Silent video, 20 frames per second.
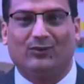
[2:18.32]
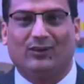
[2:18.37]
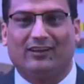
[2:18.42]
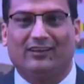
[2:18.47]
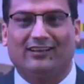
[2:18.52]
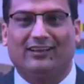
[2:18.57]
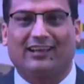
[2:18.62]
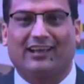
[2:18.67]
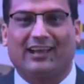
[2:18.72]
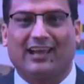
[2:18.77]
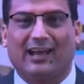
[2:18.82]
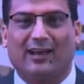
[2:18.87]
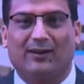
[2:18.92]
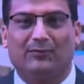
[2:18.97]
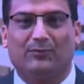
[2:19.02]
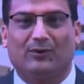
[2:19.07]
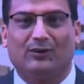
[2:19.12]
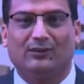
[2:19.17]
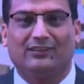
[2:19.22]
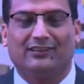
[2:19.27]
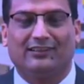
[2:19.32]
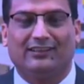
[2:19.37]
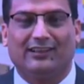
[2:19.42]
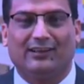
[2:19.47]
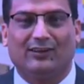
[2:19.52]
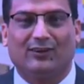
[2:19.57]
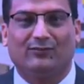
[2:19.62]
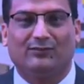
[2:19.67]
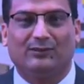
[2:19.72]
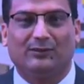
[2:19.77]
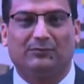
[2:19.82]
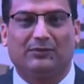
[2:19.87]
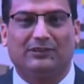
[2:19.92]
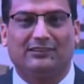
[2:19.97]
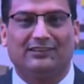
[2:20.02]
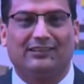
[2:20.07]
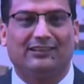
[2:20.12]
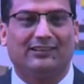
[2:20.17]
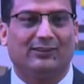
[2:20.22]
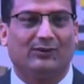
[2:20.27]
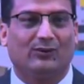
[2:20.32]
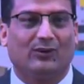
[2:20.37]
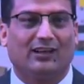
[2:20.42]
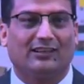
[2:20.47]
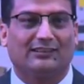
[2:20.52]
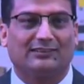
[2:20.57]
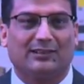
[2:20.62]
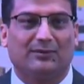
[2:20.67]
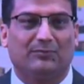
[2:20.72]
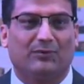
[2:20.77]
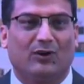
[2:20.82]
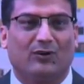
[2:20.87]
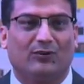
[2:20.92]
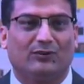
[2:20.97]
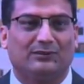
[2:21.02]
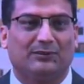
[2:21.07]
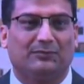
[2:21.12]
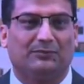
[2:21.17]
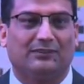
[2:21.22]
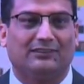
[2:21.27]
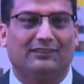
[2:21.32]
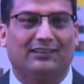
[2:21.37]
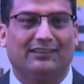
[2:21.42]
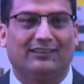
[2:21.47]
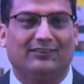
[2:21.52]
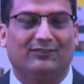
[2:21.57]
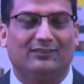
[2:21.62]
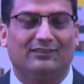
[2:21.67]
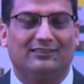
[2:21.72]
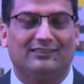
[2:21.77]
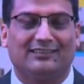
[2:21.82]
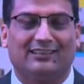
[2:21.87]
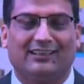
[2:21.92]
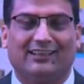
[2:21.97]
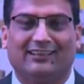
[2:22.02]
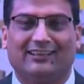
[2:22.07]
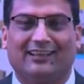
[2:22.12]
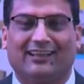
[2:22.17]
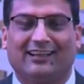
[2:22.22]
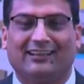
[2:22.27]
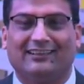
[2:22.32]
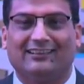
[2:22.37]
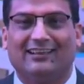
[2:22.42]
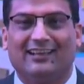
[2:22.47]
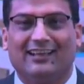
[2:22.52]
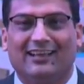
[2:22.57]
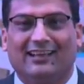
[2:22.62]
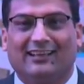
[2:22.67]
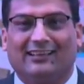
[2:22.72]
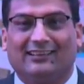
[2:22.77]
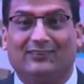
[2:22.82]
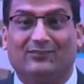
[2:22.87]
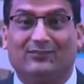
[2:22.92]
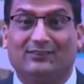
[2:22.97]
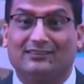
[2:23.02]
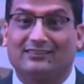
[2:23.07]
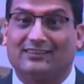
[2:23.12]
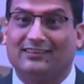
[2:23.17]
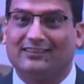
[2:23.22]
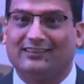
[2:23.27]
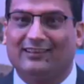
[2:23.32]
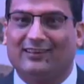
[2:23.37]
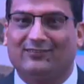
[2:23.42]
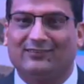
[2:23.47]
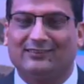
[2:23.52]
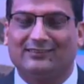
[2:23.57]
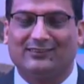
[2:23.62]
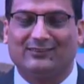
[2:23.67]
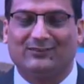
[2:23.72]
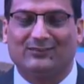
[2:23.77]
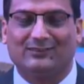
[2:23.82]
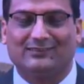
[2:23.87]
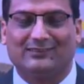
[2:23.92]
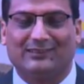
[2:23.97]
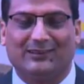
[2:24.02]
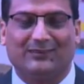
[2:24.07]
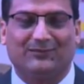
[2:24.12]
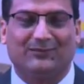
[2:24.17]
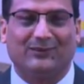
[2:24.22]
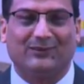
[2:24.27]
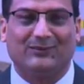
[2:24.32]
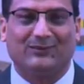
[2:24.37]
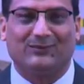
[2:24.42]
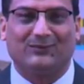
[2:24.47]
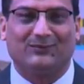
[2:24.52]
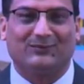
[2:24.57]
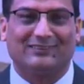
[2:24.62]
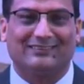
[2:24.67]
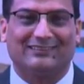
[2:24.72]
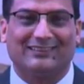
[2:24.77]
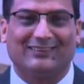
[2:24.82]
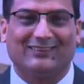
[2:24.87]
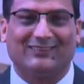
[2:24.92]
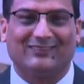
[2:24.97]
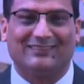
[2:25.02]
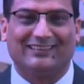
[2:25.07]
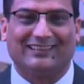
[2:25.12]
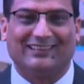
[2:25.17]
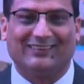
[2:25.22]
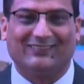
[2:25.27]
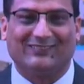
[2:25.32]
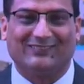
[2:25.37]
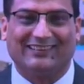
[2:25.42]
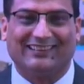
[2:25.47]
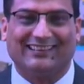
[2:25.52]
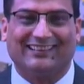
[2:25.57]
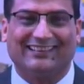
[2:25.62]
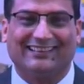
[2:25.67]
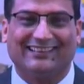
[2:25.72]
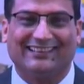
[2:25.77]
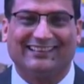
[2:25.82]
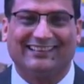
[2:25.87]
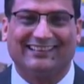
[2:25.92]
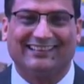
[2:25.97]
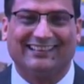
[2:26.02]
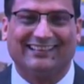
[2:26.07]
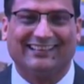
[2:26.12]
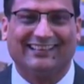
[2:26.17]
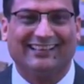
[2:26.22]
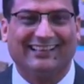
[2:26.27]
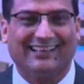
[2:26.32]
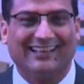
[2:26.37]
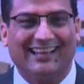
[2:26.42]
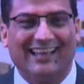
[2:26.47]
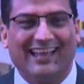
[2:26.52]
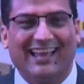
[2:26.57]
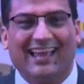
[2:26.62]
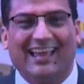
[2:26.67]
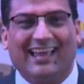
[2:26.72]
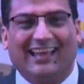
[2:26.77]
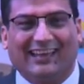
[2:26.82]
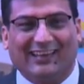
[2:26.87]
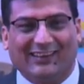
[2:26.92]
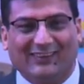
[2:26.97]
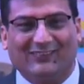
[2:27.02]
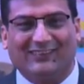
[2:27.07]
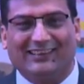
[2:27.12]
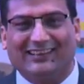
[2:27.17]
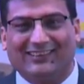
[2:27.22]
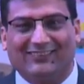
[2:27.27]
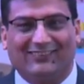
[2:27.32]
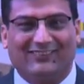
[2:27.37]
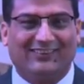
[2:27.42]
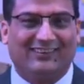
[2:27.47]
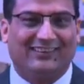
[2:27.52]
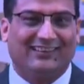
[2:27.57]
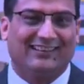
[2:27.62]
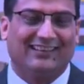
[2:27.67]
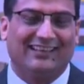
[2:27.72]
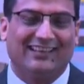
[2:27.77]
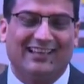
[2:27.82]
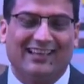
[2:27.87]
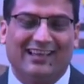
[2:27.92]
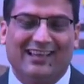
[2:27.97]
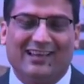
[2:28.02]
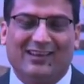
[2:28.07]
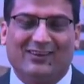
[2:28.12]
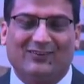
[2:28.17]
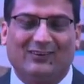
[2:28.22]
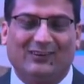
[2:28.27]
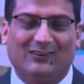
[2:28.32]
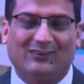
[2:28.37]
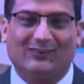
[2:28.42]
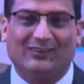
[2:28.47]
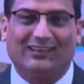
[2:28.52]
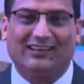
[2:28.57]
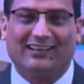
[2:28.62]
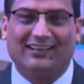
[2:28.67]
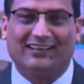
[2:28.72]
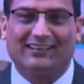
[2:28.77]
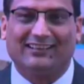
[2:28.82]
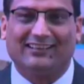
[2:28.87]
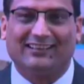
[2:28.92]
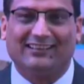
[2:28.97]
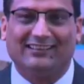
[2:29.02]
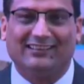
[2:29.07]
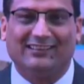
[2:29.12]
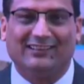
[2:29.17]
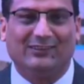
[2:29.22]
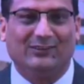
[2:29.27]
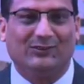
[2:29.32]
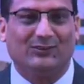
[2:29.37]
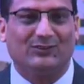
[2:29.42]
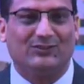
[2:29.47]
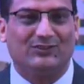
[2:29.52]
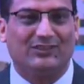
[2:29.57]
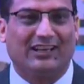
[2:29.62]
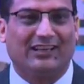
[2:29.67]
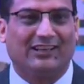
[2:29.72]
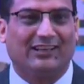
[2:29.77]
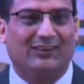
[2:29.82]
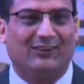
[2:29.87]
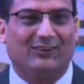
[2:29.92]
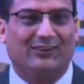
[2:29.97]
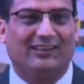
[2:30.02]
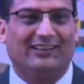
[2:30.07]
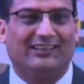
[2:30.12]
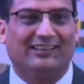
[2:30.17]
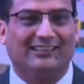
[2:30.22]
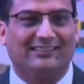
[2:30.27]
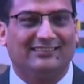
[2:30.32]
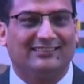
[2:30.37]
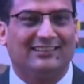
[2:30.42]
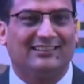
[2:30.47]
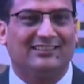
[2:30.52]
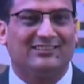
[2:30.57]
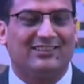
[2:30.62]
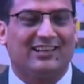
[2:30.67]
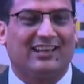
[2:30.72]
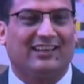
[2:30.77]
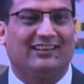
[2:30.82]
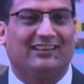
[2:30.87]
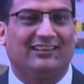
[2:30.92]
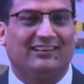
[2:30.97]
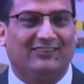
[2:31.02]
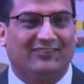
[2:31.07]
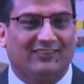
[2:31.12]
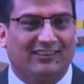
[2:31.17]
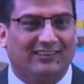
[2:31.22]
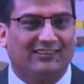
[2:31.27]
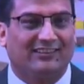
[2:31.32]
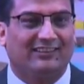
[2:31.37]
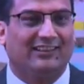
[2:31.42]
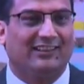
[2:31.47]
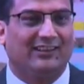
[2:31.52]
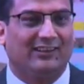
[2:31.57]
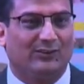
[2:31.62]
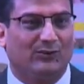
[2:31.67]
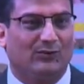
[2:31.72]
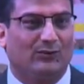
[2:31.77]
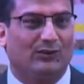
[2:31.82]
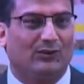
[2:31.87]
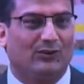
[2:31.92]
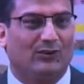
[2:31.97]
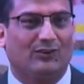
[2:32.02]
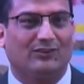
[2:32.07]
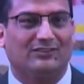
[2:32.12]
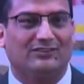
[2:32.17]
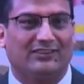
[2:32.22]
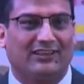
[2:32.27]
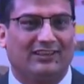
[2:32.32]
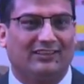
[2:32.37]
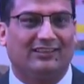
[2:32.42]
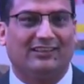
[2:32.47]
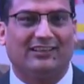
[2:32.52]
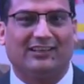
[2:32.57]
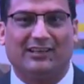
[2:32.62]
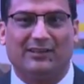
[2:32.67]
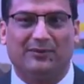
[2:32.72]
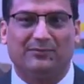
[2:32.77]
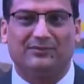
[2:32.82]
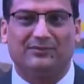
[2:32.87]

in a cab on the day of the budget and you ask him how was the budget, he will say that the fiscal deficit was 3.2% of GDP. Even if you're looking at a Hindi news channel or a regional channel, even there you will constantly keep